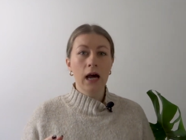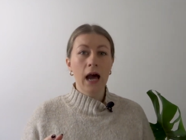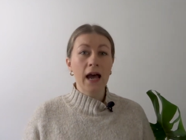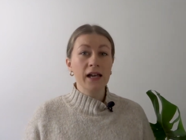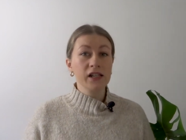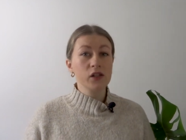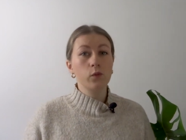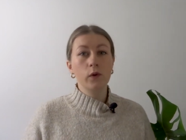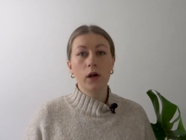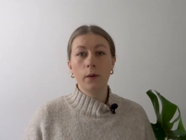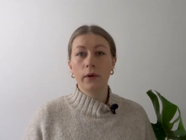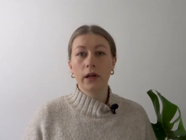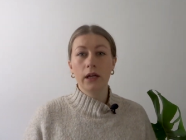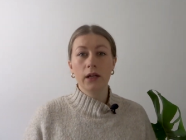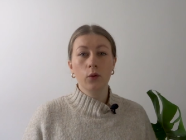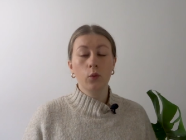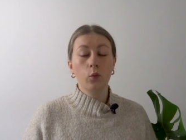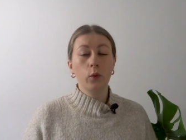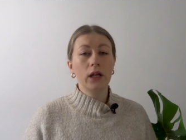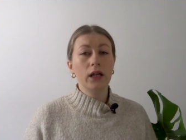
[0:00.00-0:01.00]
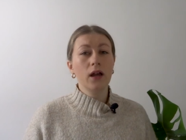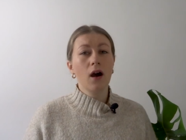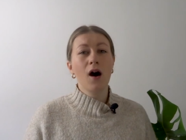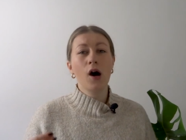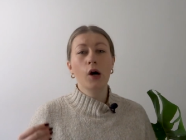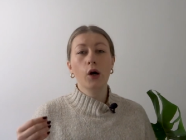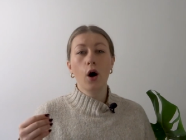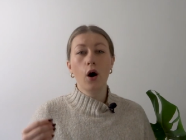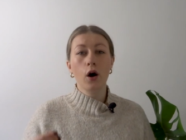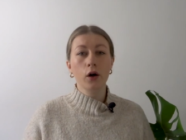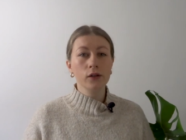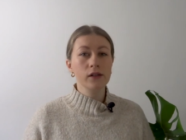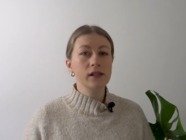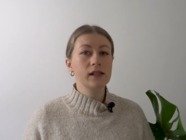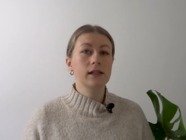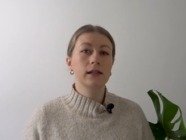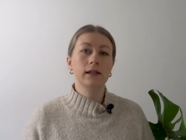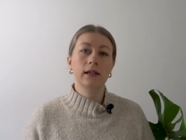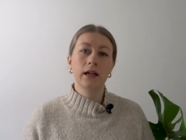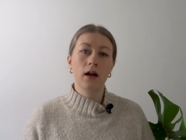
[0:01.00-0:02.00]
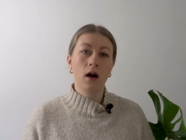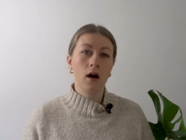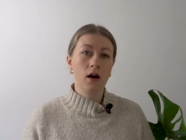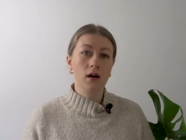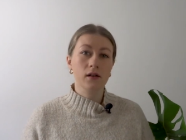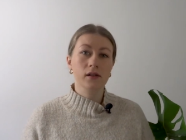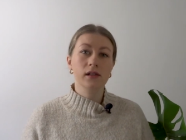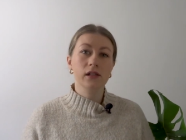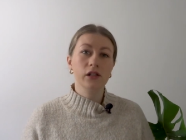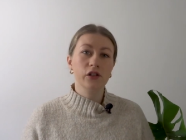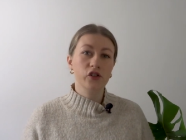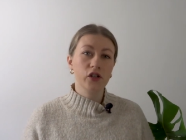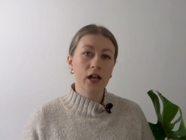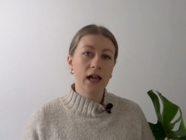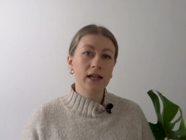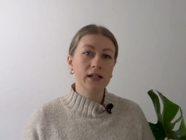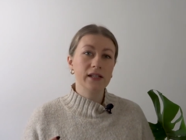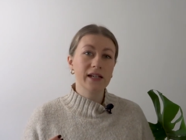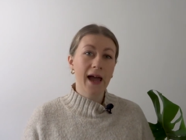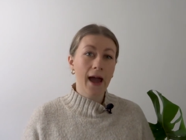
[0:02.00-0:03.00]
As women, we are constantly asked to change